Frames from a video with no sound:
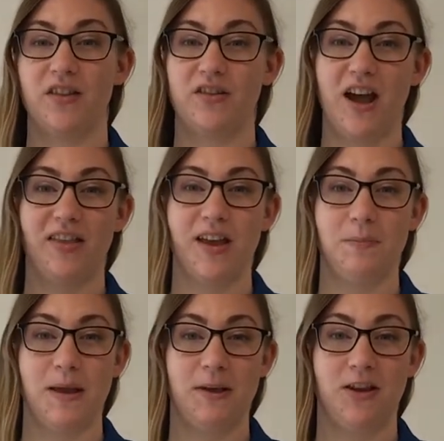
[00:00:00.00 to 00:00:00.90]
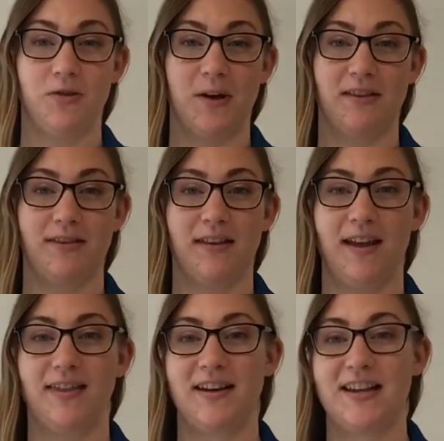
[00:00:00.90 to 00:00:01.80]
They're not like baby humans,
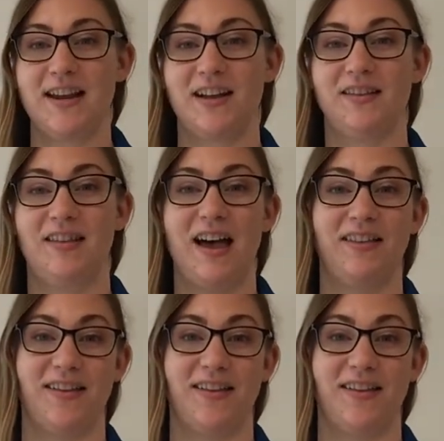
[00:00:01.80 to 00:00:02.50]
and they take a lot